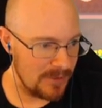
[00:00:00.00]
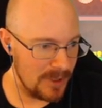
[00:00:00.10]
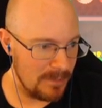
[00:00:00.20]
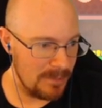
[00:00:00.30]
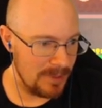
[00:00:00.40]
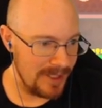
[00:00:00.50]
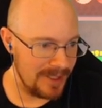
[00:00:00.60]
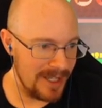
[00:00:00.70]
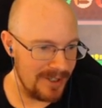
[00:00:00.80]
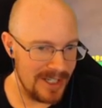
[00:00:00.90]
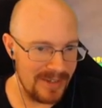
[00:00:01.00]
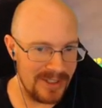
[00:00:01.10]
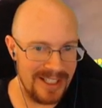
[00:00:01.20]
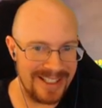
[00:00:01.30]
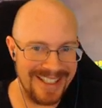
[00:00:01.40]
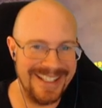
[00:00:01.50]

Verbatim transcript: free of pre-igniter, never lucky.